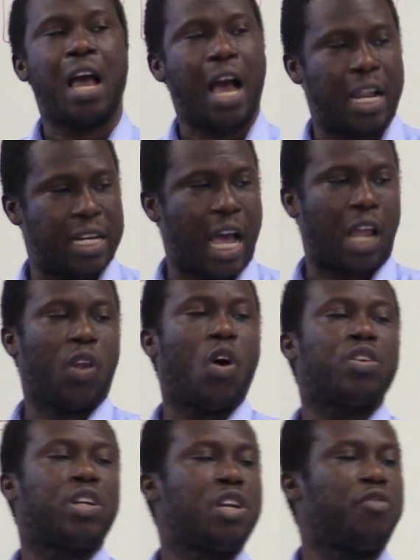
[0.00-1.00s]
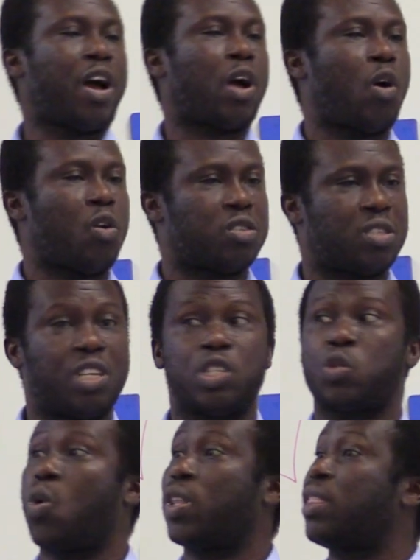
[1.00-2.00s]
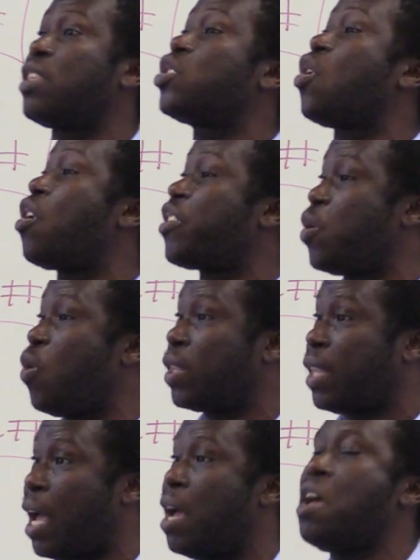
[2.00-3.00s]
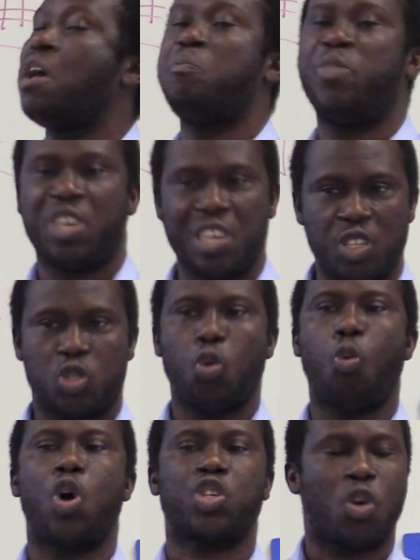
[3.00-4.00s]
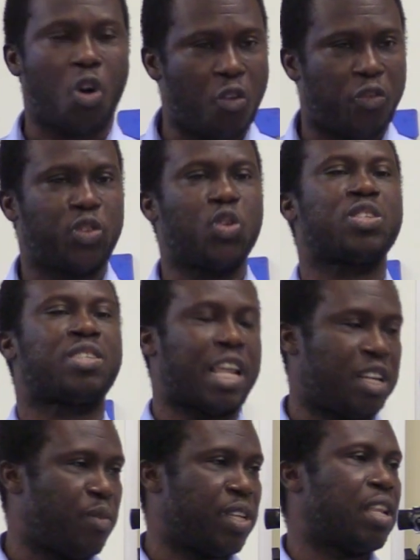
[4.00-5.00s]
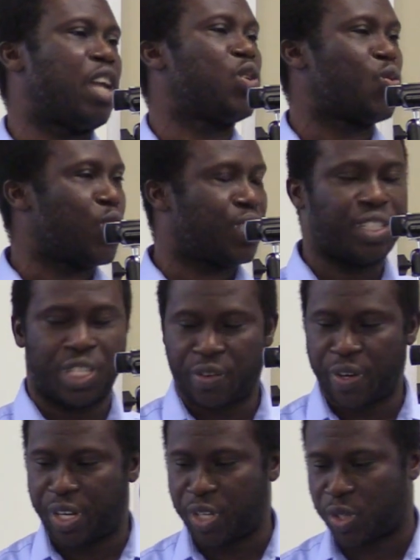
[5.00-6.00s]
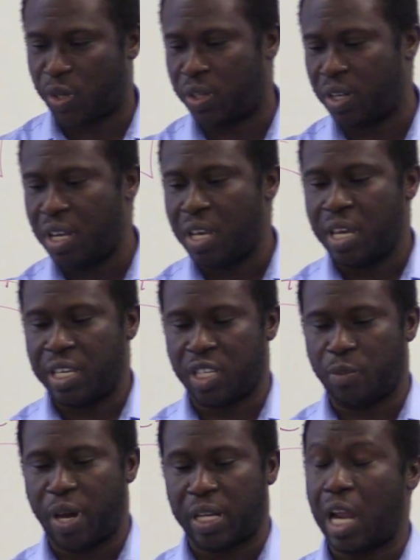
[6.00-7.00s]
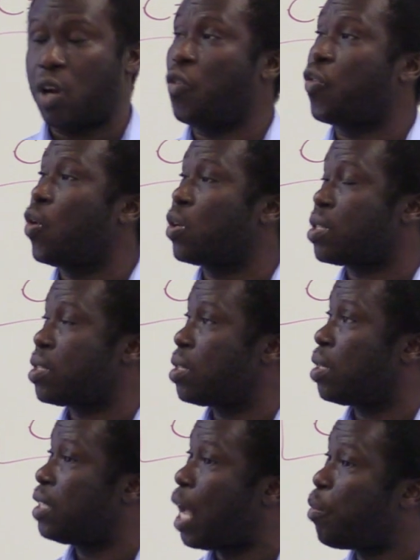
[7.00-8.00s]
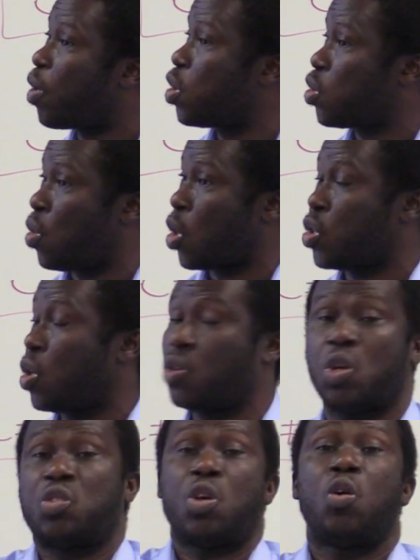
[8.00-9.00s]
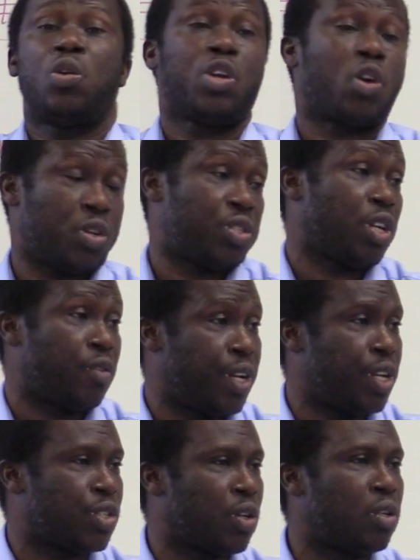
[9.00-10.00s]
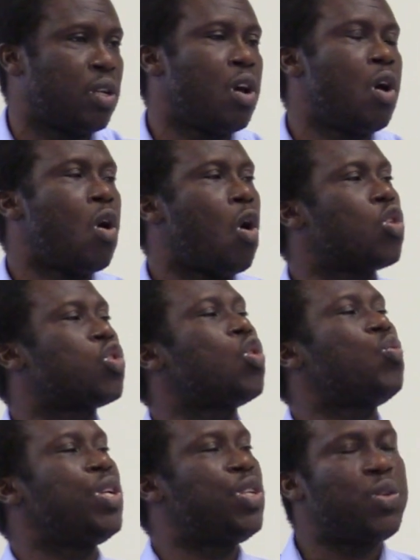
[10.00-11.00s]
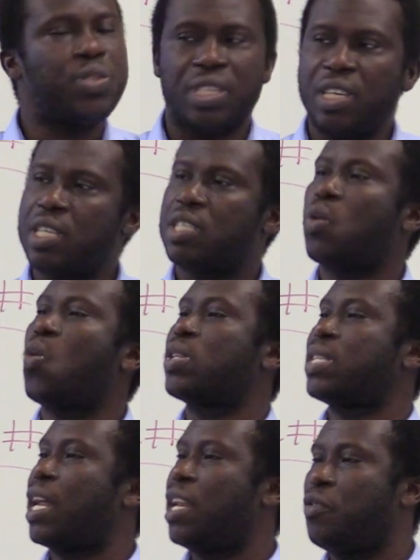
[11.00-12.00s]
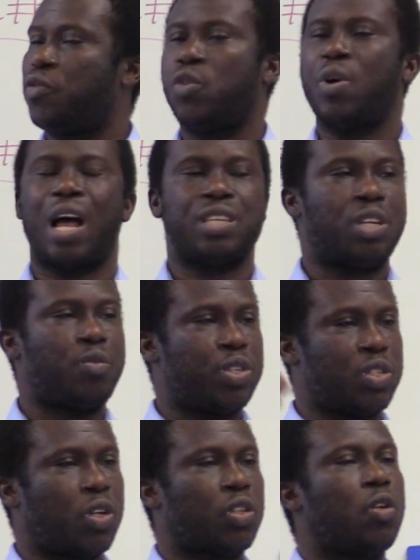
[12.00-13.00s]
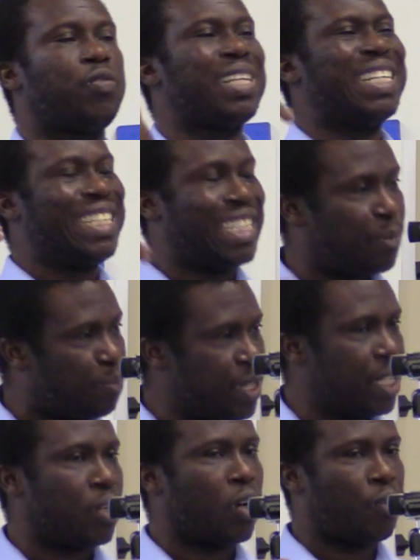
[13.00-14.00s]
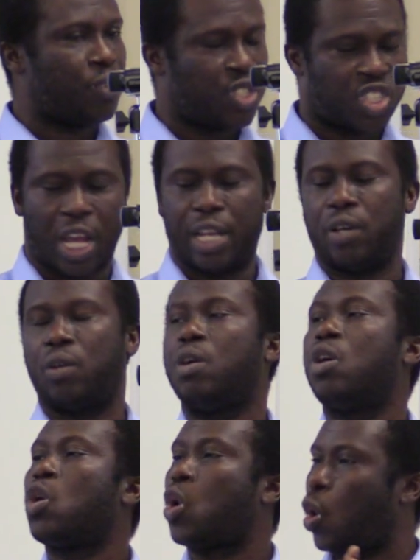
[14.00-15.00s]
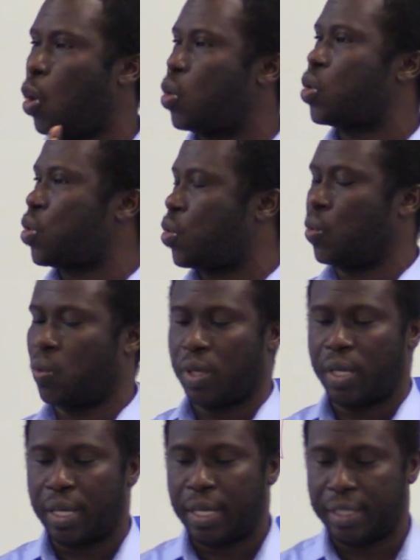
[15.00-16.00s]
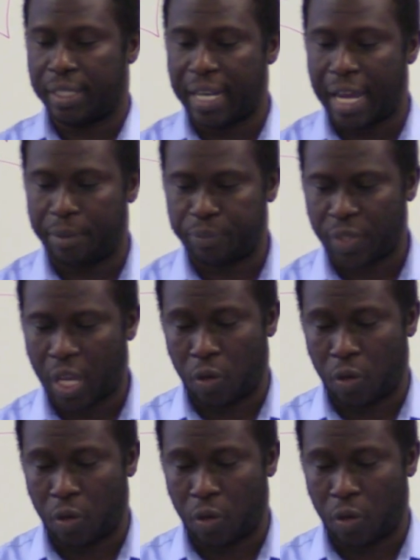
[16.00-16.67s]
And along the river course, this hungry water begins to wash off those sediments. That is what degradation is about. And of course, dam construction does not only cause degradation, also reduces water level as a result of the deepening of the channel close to the dam.